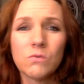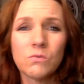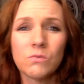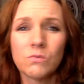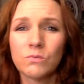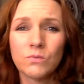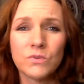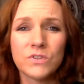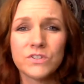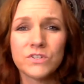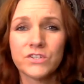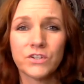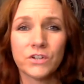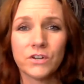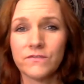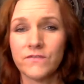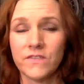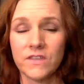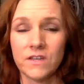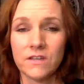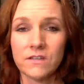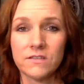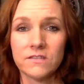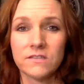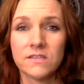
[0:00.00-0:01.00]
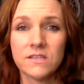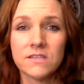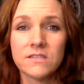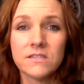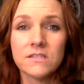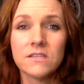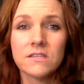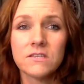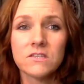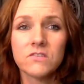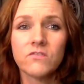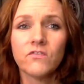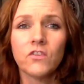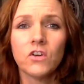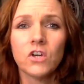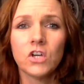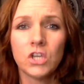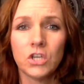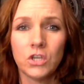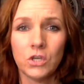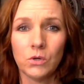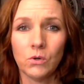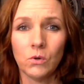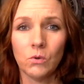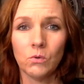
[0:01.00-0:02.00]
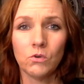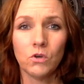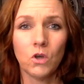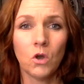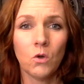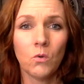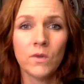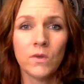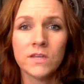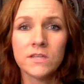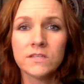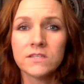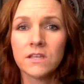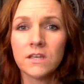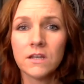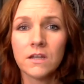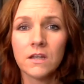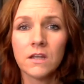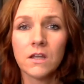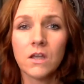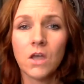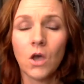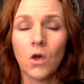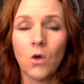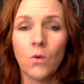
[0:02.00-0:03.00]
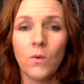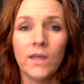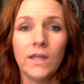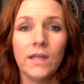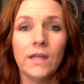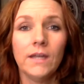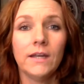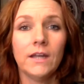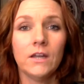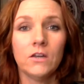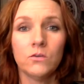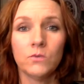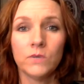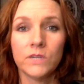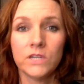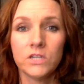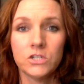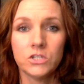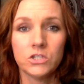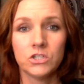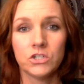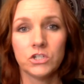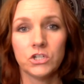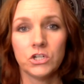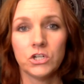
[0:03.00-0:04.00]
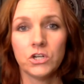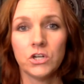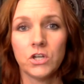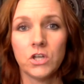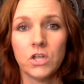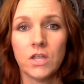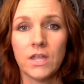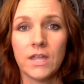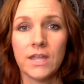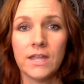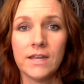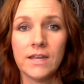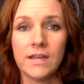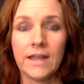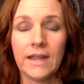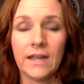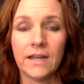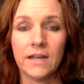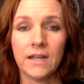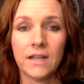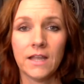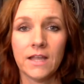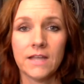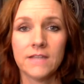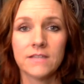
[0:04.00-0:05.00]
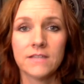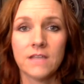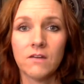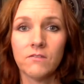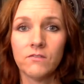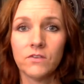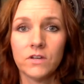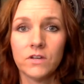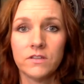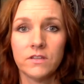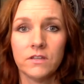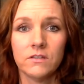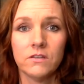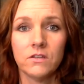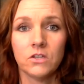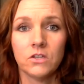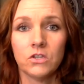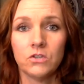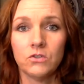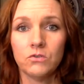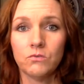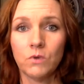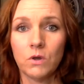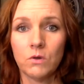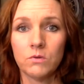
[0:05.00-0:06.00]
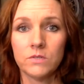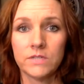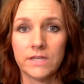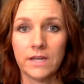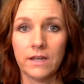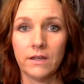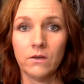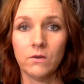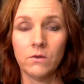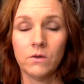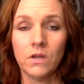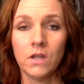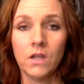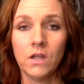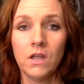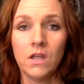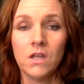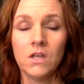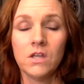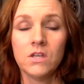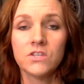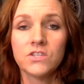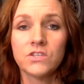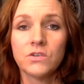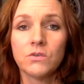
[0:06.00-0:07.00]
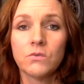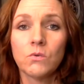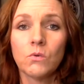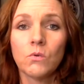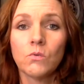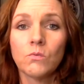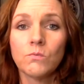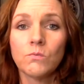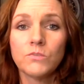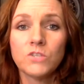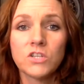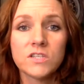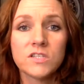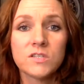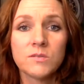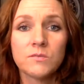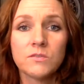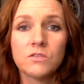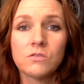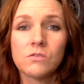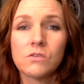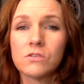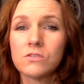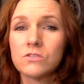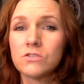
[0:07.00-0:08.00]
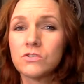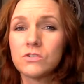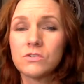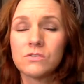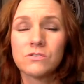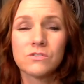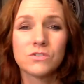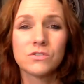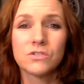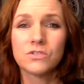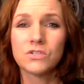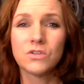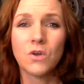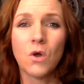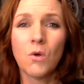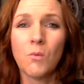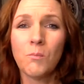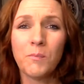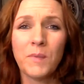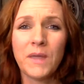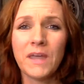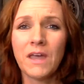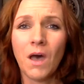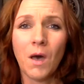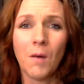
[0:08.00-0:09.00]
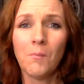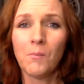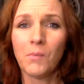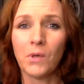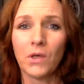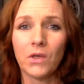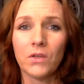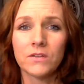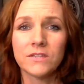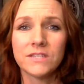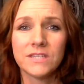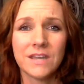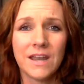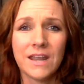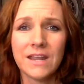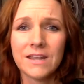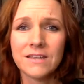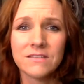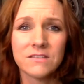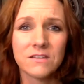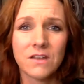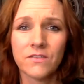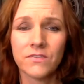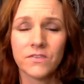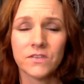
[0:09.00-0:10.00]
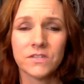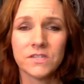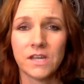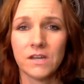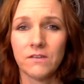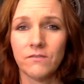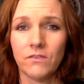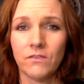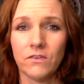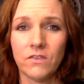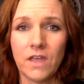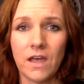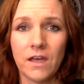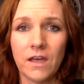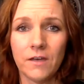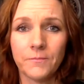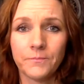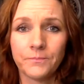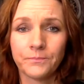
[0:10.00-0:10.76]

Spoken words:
reserve this. This is for you. No one is going to go in and read your journal and analyze everything that you wrote down. So just don't be humble. Today is not the day for that.